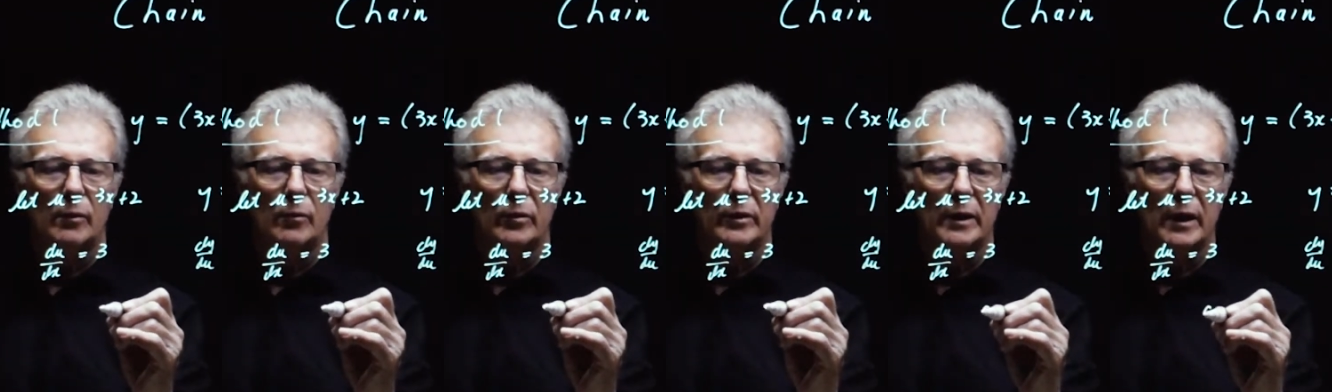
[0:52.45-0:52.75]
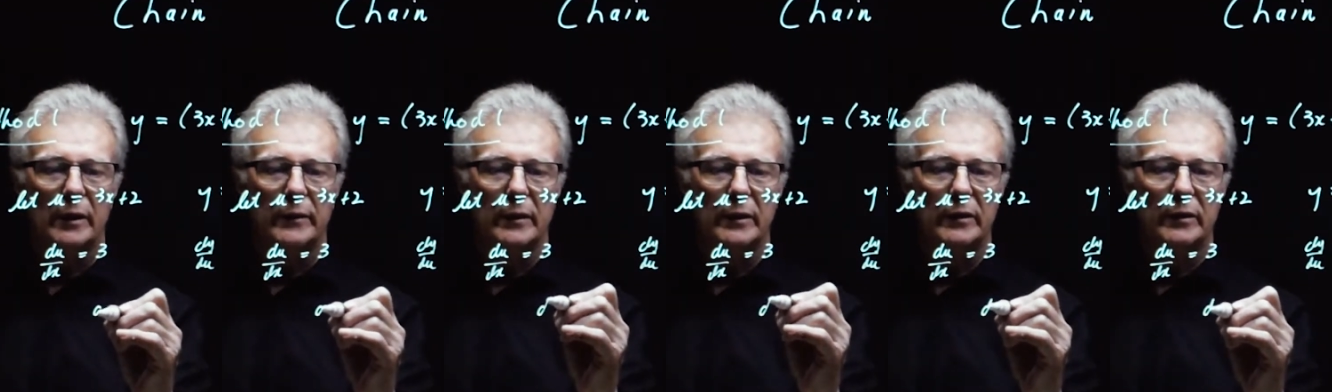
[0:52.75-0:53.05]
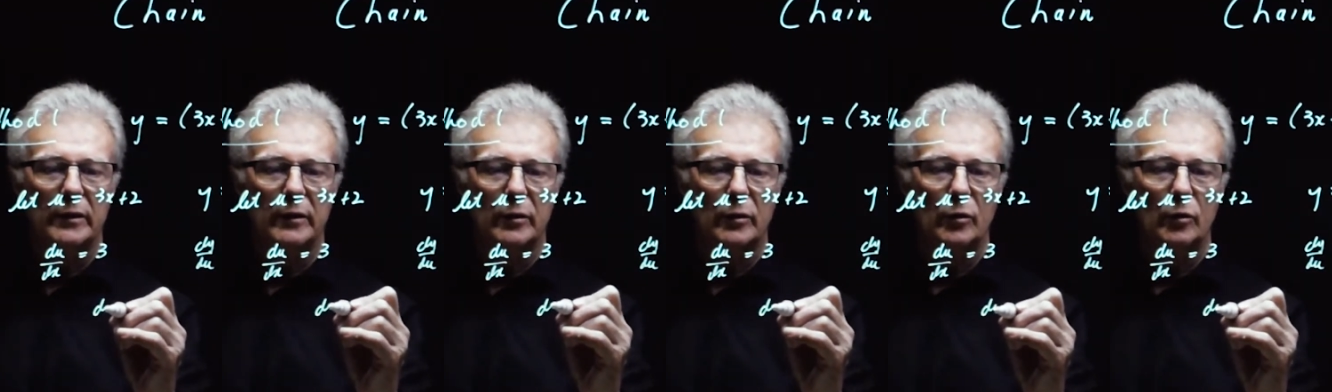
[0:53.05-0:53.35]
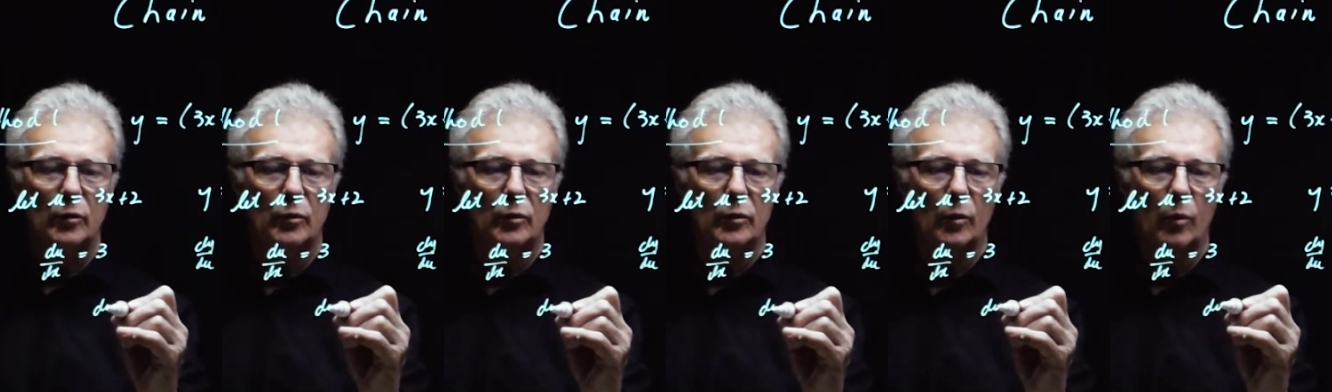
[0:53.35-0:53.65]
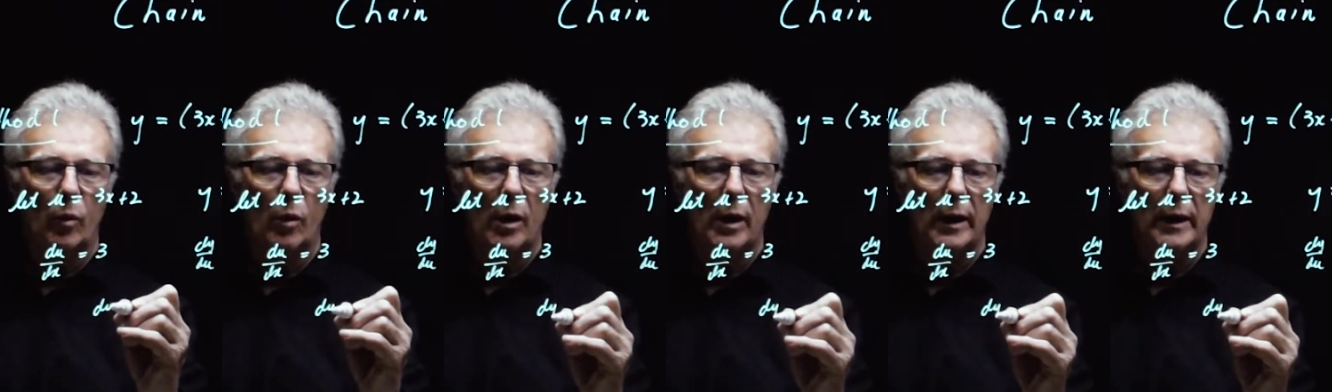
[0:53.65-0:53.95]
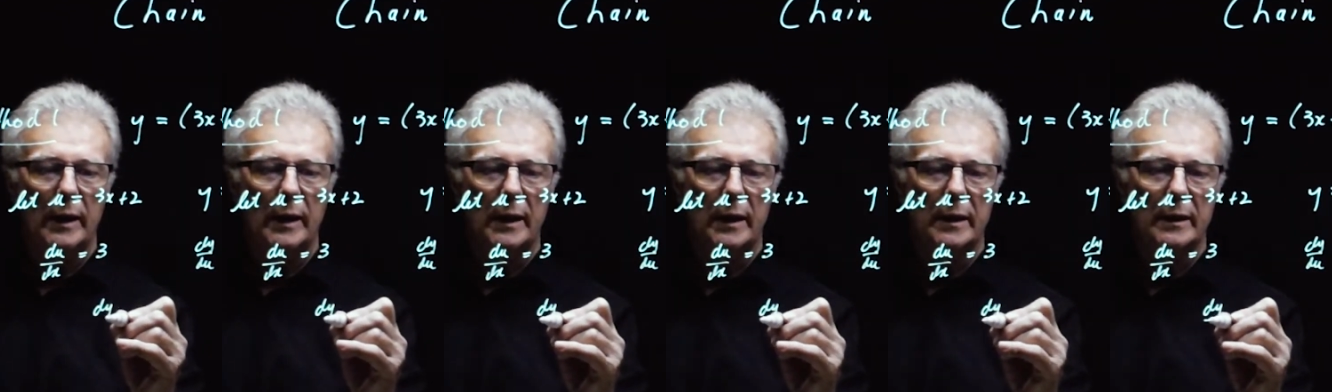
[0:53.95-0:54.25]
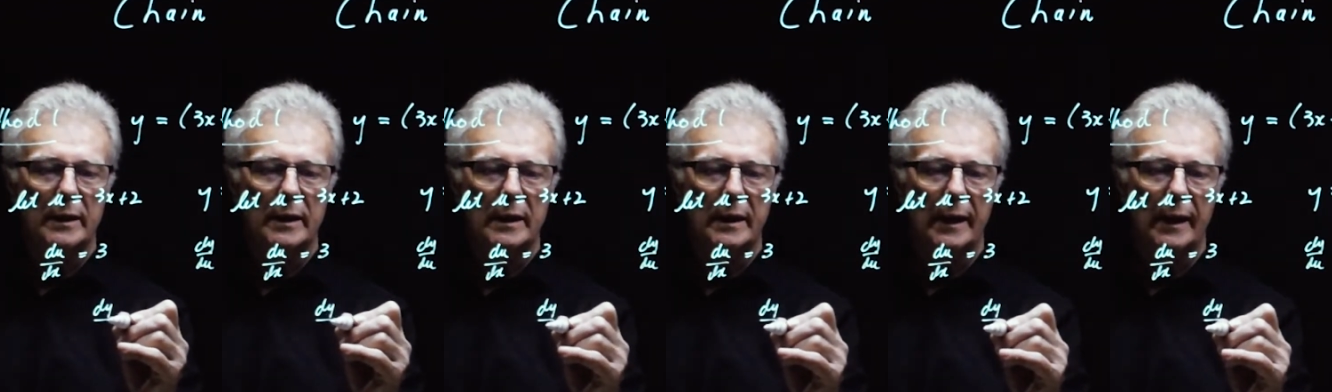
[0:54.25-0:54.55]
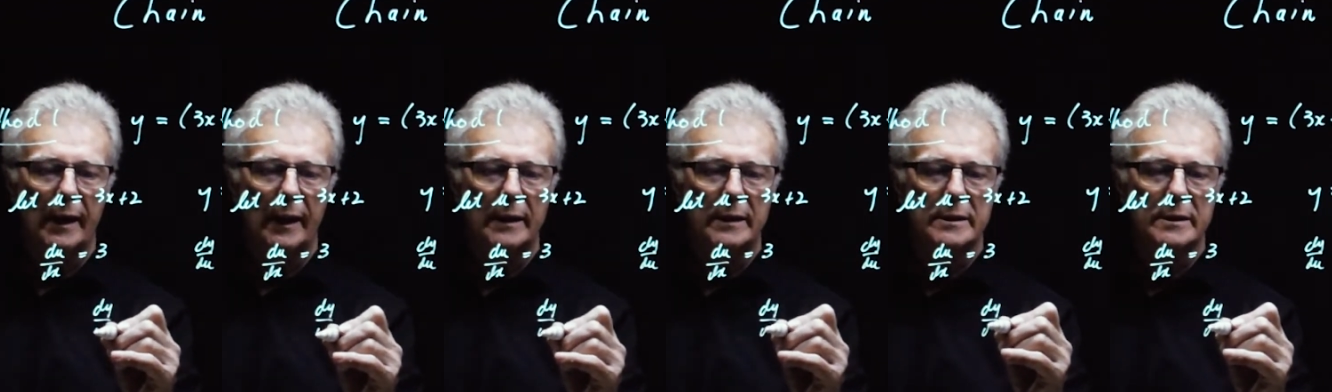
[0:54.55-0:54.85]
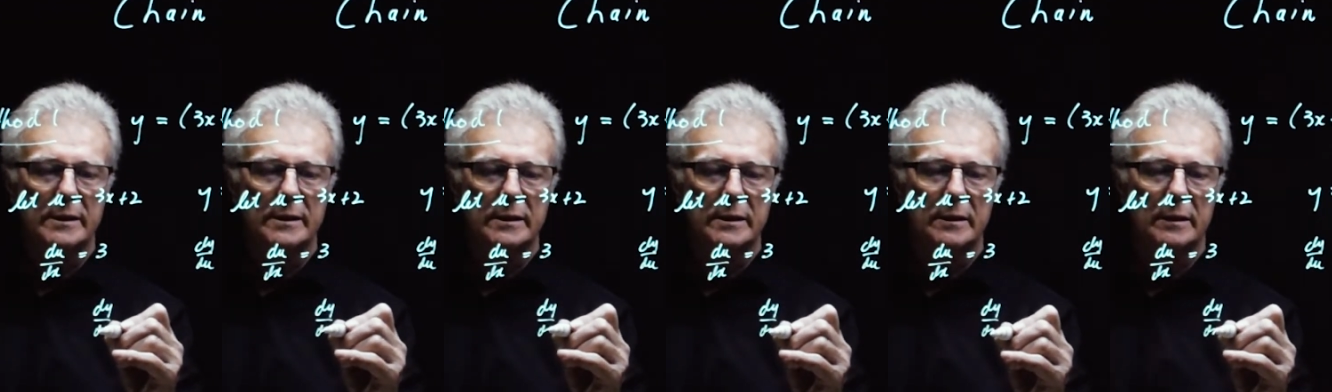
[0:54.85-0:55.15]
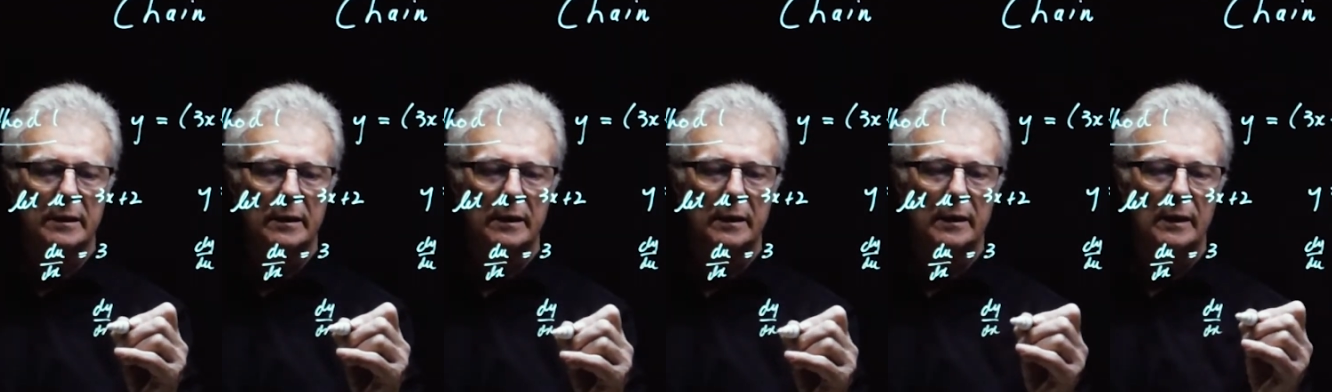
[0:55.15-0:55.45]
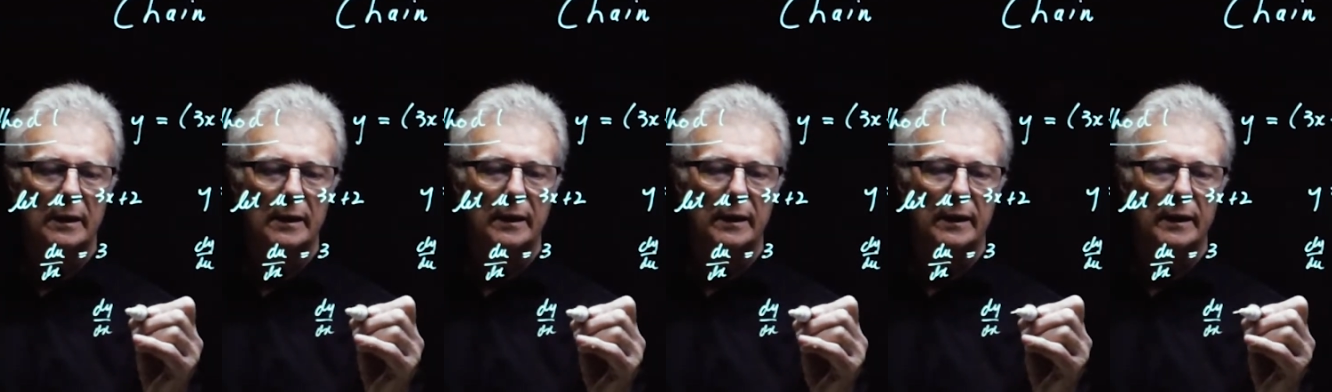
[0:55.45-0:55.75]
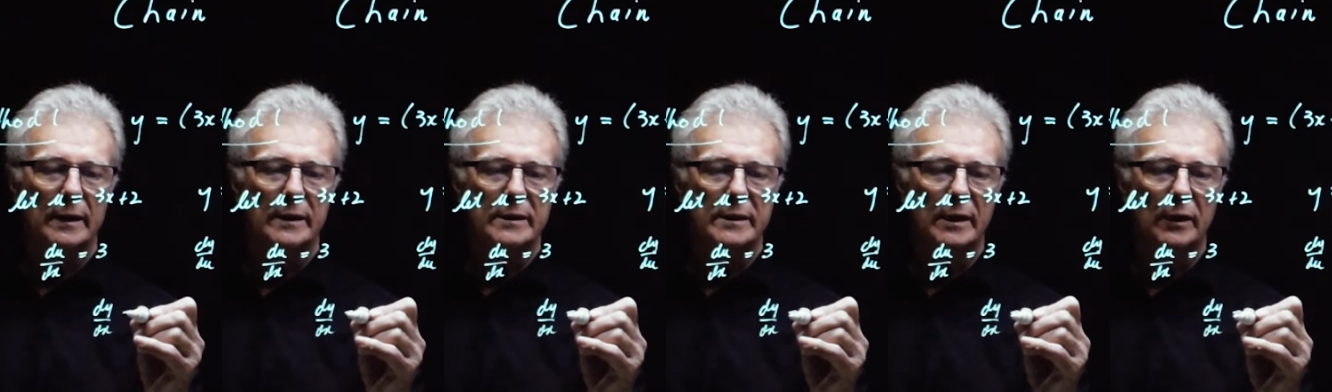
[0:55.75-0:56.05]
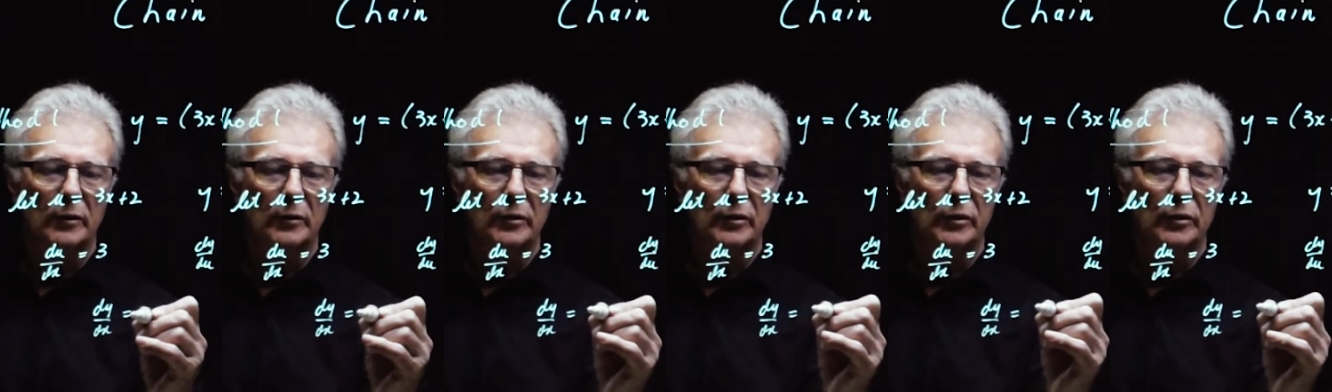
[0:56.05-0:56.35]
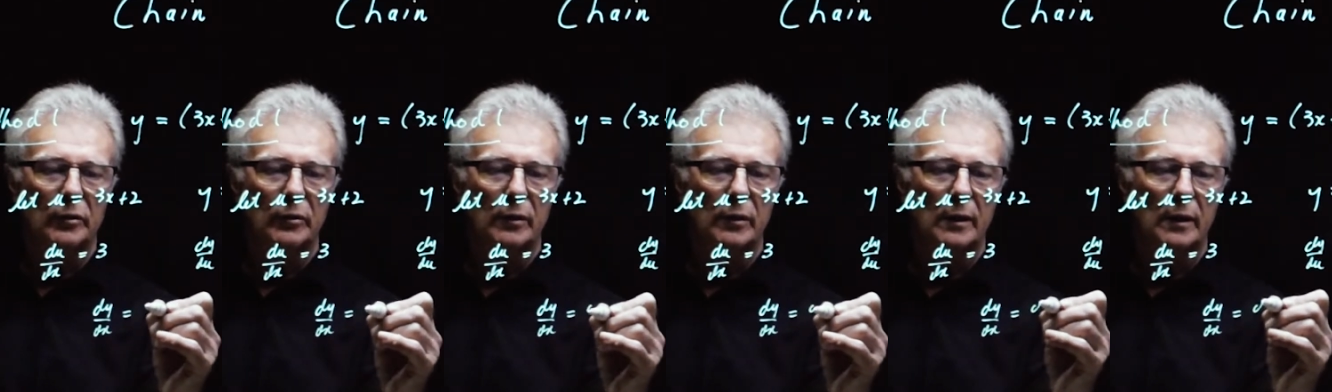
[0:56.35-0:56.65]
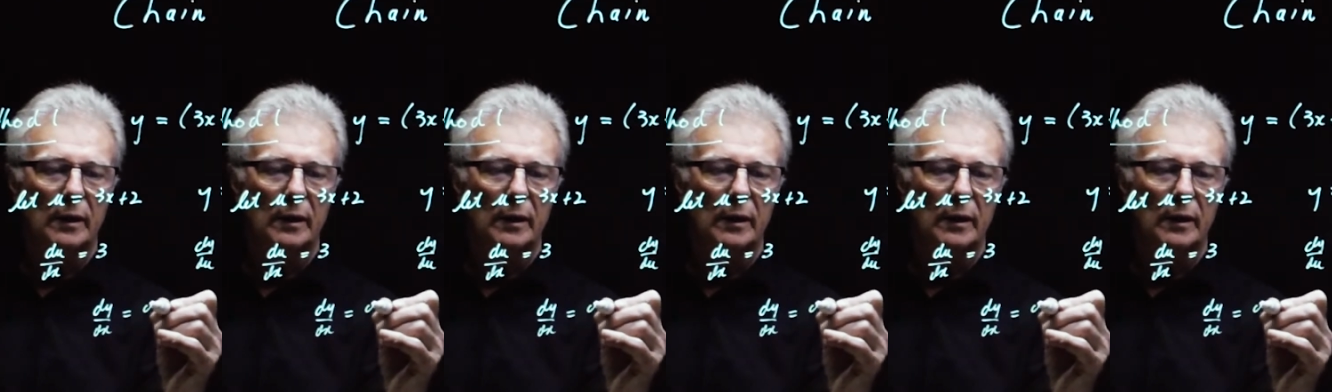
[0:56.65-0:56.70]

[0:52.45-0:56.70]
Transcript: We know that the dy dx is equal to